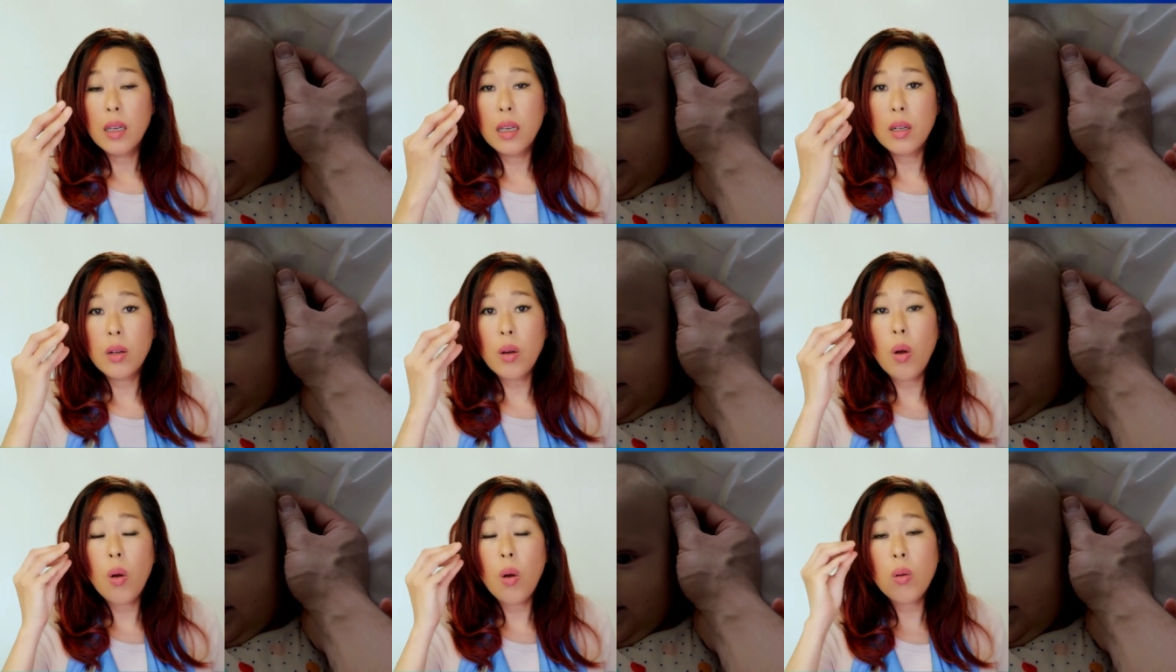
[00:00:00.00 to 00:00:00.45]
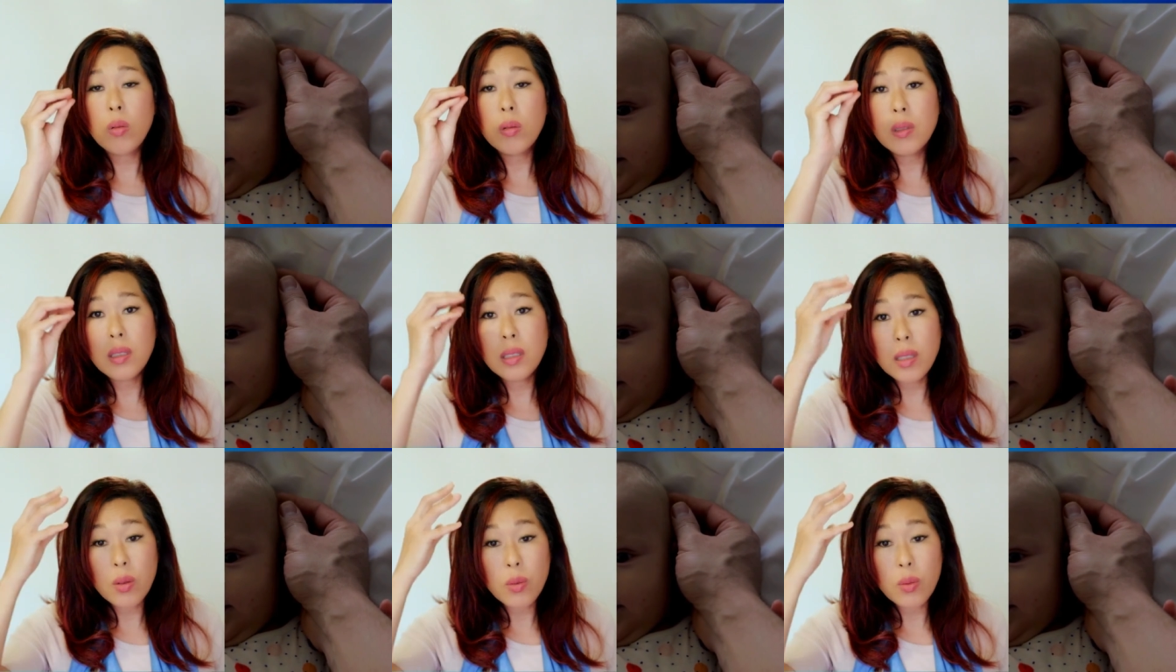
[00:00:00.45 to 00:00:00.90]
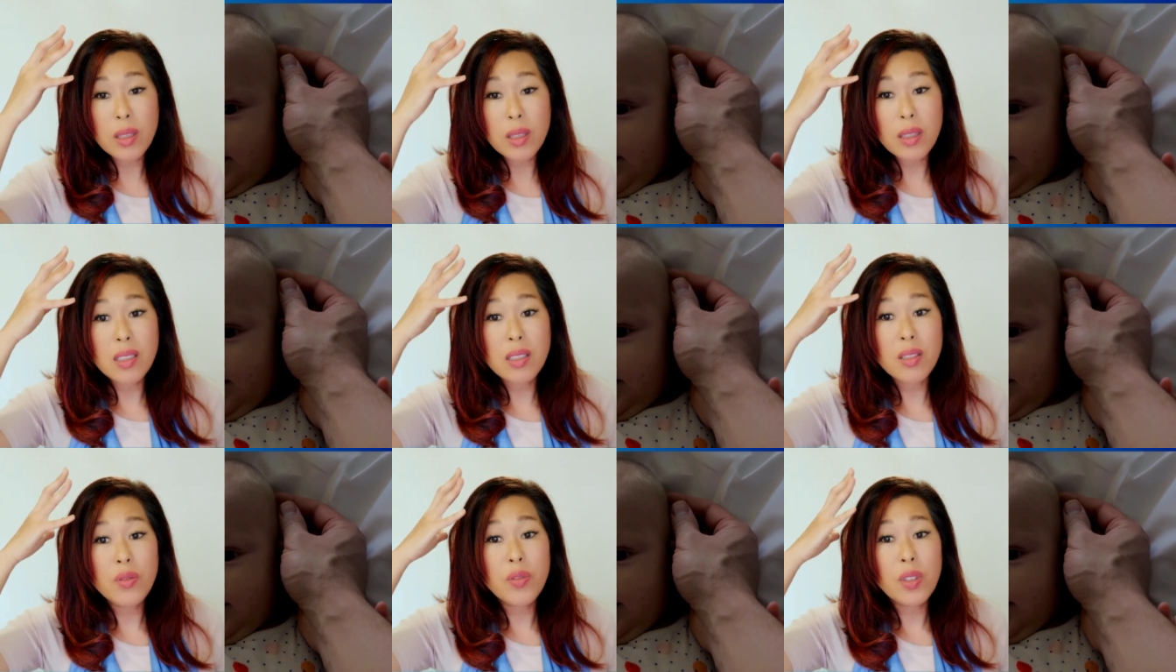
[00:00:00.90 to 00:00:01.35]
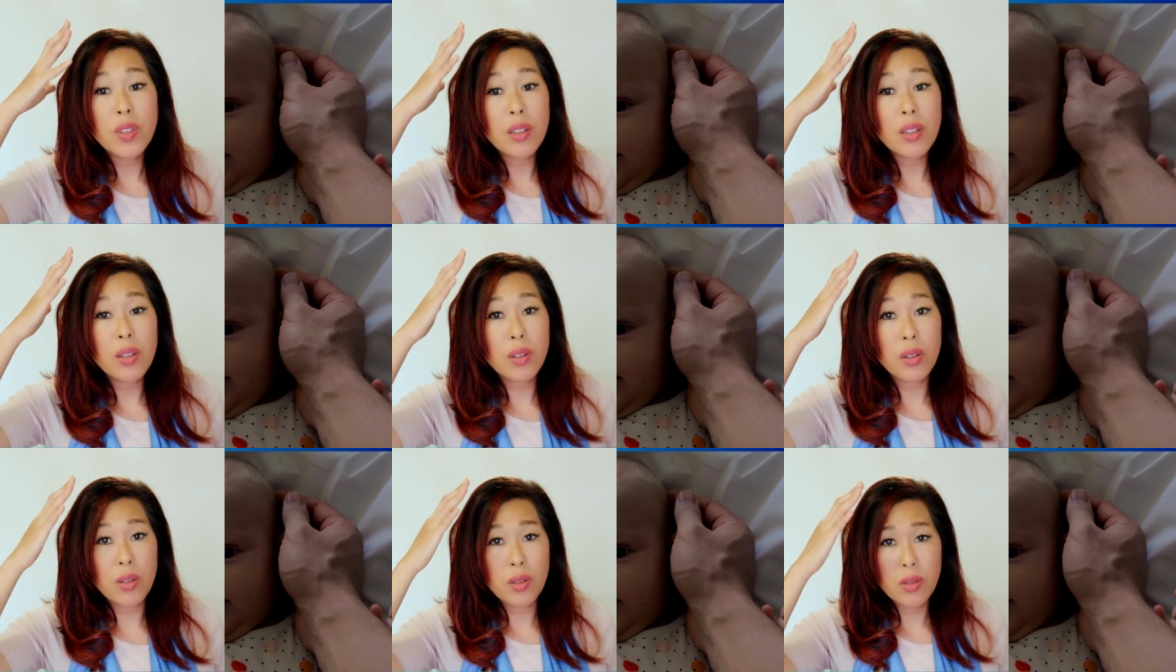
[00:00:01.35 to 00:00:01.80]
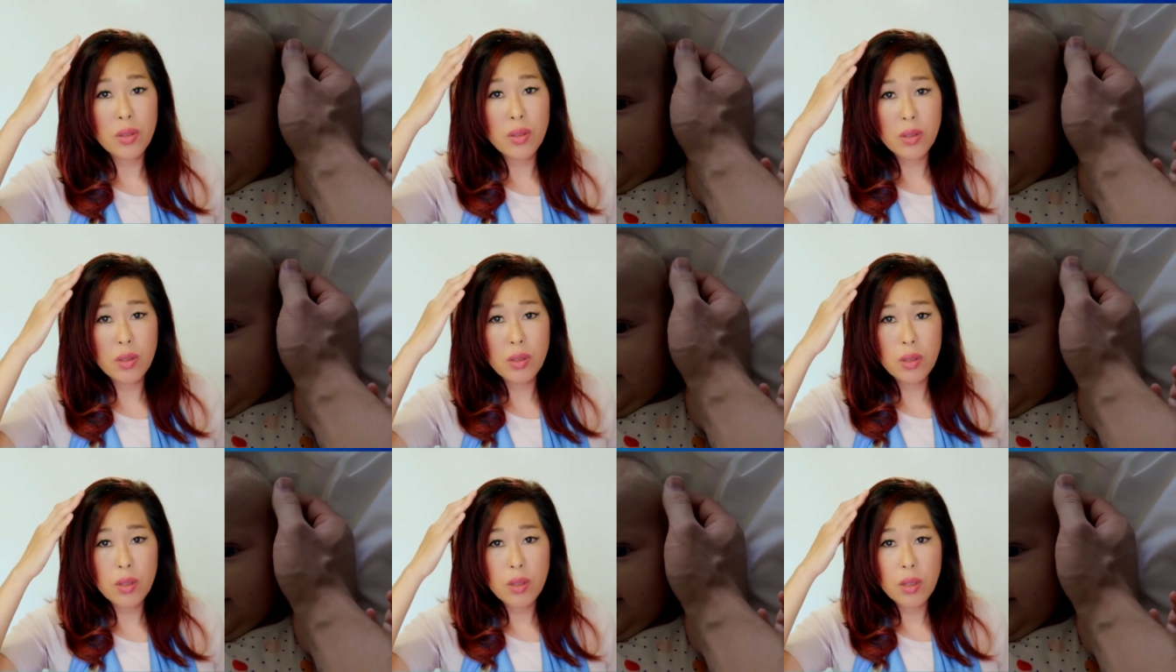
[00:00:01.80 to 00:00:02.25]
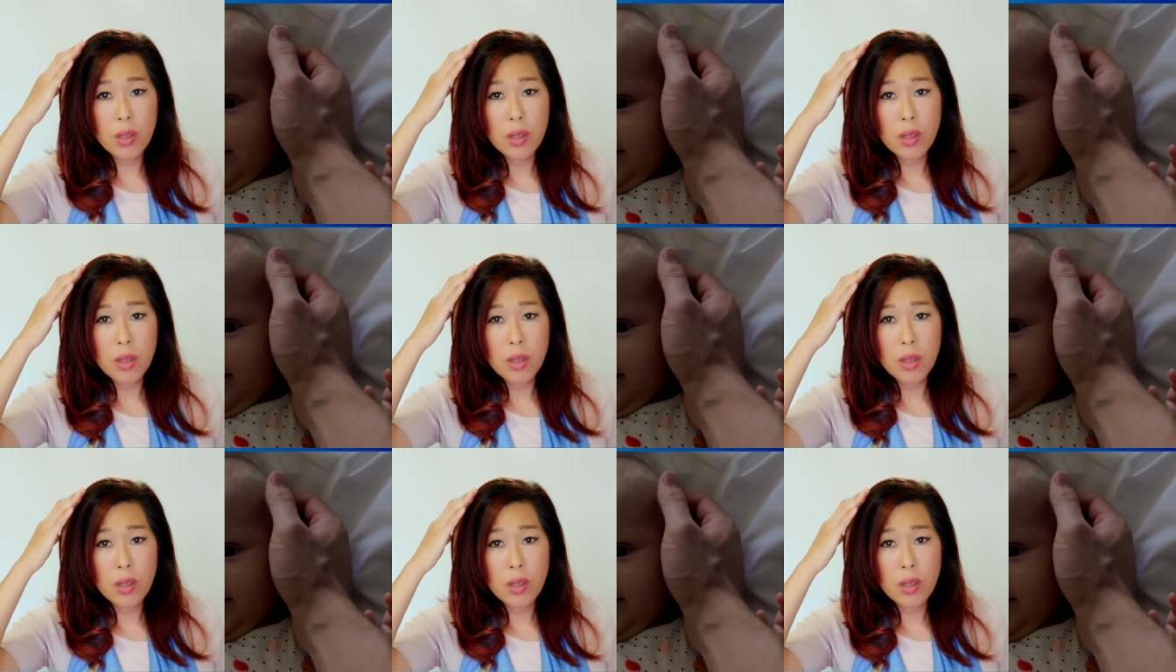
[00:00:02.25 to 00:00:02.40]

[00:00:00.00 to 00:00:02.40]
and holding it with His fingers,